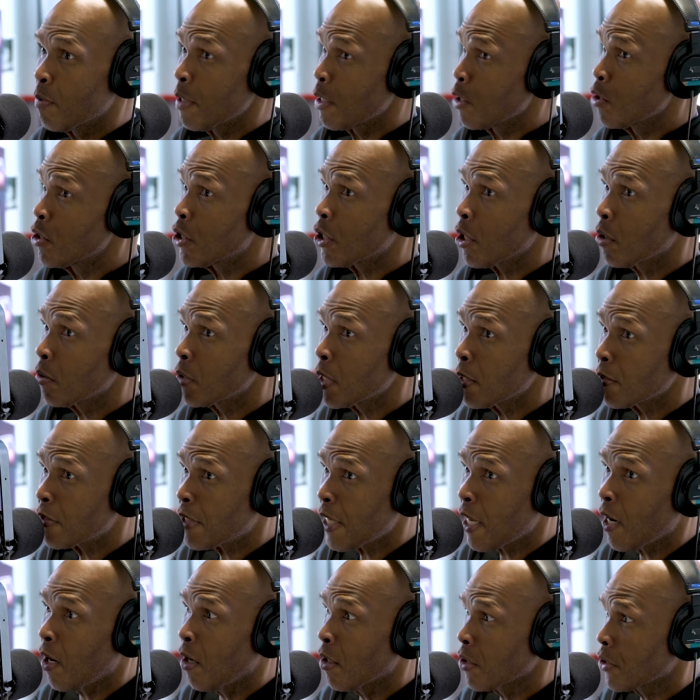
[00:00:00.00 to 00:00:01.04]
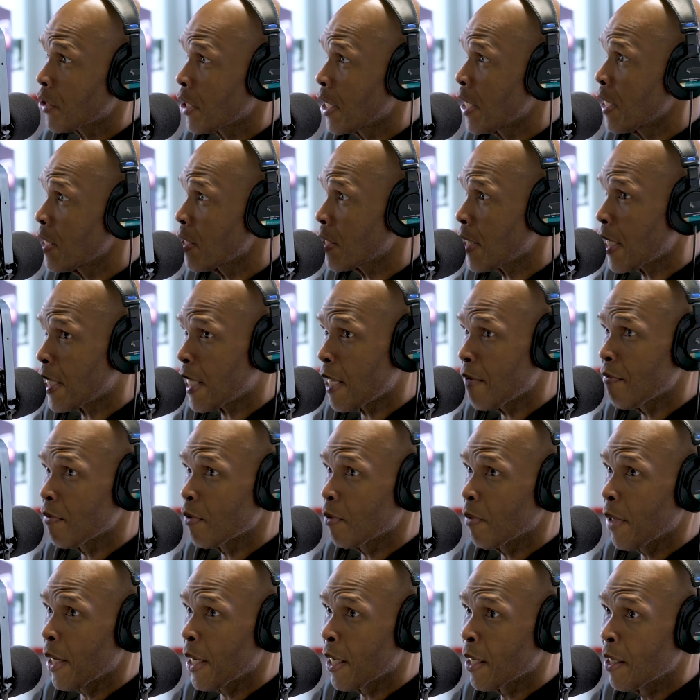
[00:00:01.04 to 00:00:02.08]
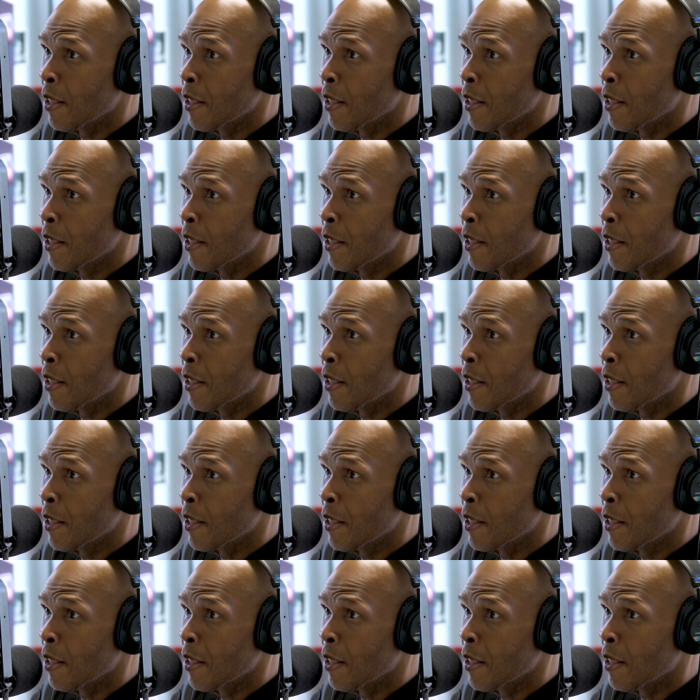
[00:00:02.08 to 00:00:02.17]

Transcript: you you showed no said auction. He didn't say give it away.